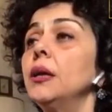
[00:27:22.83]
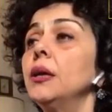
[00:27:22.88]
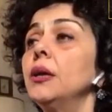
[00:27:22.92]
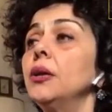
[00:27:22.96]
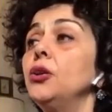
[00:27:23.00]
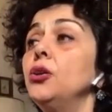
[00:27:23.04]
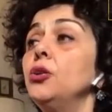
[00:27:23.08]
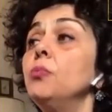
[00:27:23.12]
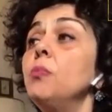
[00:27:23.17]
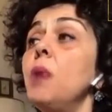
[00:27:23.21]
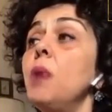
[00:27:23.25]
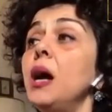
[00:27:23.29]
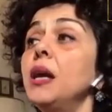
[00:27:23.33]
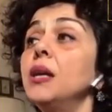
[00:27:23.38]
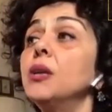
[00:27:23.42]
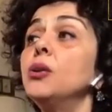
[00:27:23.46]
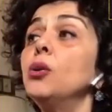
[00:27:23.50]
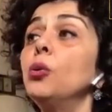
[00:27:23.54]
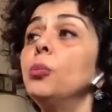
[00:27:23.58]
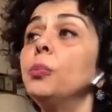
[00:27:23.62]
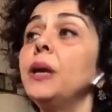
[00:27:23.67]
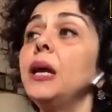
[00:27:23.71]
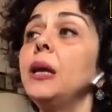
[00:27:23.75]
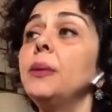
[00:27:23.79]
you might
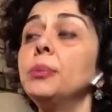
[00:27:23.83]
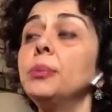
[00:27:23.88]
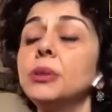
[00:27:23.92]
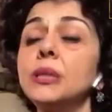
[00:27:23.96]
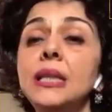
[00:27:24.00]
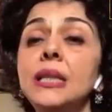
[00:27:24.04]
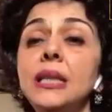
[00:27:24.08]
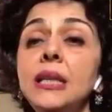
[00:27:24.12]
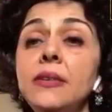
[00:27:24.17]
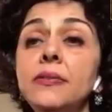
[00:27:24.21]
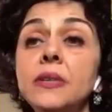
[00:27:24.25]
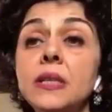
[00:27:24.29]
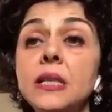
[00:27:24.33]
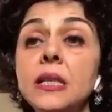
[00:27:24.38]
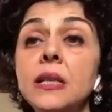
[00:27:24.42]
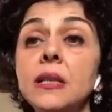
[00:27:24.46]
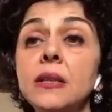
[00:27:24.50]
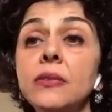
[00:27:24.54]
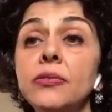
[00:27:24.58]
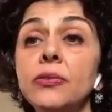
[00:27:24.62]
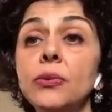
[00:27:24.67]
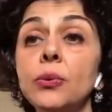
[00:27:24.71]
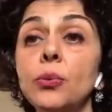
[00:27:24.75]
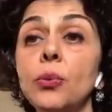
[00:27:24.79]
not be able to leave
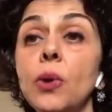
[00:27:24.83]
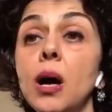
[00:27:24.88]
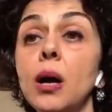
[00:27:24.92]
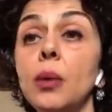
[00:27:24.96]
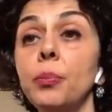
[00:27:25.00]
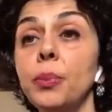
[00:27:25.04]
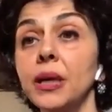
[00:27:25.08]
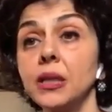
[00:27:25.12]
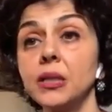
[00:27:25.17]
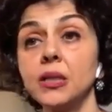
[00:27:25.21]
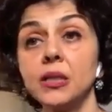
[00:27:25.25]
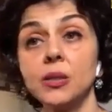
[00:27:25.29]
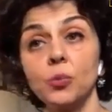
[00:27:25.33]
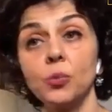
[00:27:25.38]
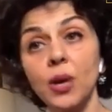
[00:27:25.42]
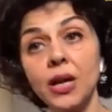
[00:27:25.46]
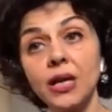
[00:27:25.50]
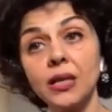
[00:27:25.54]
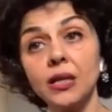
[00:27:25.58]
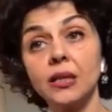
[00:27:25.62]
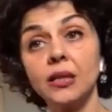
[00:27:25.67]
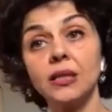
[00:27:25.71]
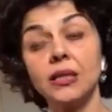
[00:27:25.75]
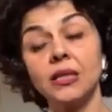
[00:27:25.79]
Italy for a while, because the
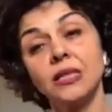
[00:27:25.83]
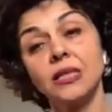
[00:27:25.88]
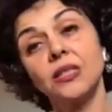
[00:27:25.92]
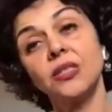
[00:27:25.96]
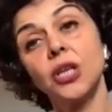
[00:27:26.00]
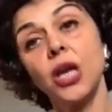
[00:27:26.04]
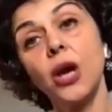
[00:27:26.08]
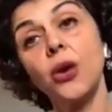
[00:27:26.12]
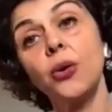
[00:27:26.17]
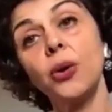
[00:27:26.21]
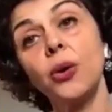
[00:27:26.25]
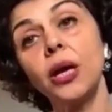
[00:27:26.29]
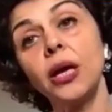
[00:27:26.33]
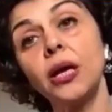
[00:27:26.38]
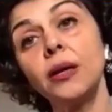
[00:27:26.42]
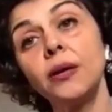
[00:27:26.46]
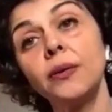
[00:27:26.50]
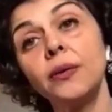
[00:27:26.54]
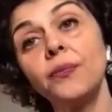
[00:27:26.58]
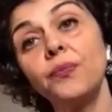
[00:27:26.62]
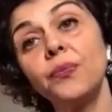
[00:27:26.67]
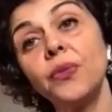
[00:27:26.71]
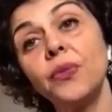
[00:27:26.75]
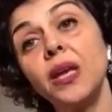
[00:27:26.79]
way that this is
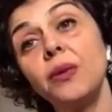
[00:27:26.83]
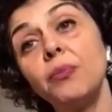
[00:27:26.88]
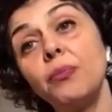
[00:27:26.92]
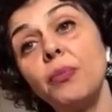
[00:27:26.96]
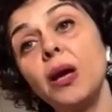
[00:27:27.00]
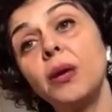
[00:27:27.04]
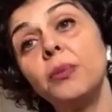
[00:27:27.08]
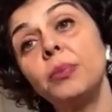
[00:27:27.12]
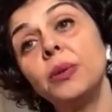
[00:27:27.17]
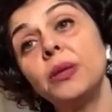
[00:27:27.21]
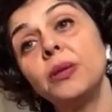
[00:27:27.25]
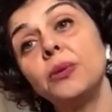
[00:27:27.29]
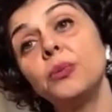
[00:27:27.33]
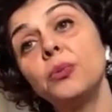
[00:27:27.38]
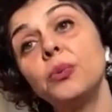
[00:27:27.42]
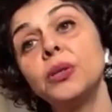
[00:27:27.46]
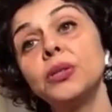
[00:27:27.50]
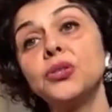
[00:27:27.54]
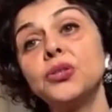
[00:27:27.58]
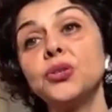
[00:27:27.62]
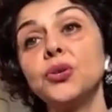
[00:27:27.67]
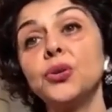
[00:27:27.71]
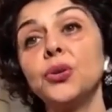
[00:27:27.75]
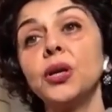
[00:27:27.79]
going, it might be that
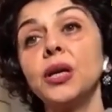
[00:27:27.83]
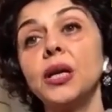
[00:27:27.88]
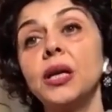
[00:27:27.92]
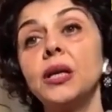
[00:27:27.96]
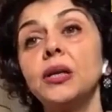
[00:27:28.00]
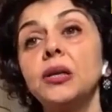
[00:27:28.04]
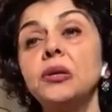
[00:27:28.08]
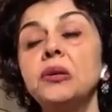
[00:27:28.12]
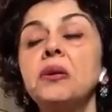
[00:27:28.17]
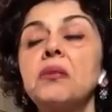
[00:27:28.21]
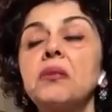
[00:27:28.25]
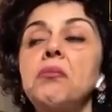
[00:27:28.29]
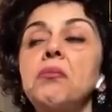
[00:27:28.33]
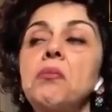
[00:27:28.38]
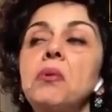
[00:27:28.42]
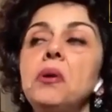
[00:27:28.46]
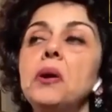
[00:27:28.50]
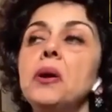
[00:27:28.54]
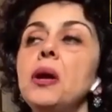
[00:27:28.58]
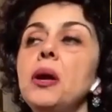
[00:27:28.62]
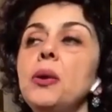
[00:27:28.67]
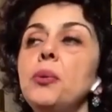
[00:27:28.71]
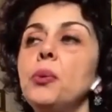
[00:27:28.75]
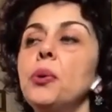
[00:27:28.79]
once you're here, you come on.
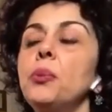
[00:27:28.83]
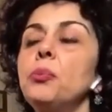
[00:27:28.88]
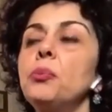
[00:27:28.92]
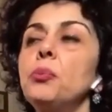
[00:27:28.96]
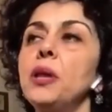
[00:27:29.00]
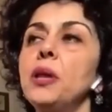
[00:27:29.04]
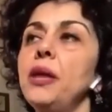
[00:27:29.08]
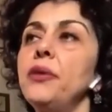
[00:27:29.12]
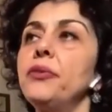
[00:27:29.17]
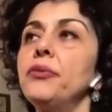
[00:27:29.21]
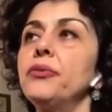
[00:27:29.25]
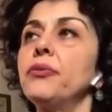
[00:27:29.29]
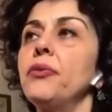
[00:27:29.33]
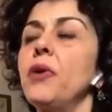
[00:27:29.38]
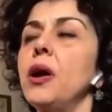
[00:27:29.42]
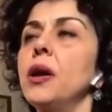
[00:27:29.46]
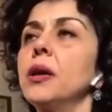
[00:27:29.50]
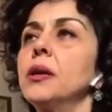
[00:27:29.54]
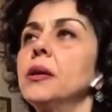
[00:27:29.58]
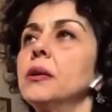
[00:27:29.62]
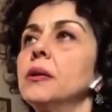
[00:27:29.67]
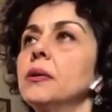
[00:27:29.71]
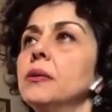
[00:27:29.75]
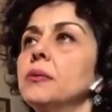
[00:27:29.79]
And I went, well, that's
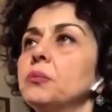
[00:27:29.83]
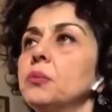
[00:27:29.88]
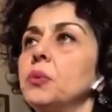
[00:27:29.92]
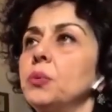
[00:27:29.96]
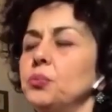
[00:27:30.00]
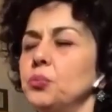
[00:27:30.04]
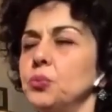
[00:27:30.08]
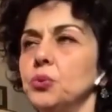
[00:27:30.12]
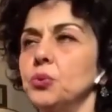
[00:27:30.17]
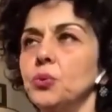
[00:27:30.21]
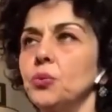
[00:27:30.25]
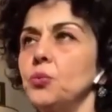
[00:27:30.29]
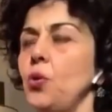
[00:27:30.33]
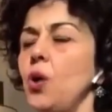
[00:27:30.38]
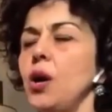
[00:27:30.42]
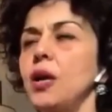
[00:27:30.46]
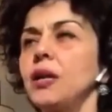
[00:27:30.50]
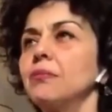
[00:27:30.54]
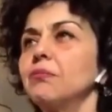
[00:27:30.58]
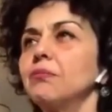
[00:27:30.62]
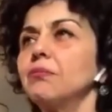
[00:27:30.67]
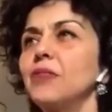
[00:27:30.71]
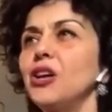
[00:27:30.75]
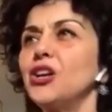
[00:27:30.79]
fine. It's
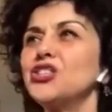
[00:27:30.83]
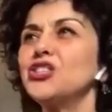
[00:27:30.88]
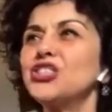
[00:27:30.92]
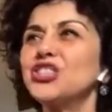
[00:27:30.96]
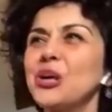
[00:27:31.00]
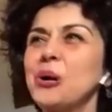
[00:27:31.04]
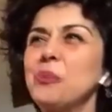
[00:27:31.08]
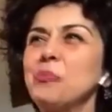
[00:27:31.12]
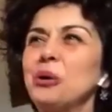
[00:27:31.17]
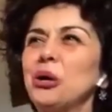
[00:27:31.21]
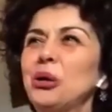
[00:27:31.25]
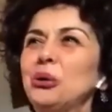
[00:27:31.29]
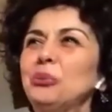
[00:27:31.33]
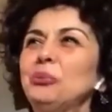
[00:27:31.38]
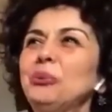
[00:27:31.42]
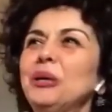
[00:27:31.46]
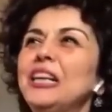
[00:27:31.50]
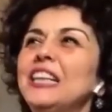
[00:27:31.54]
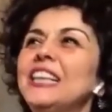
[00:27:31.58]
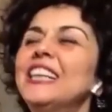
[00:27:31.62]
quite nice to come home.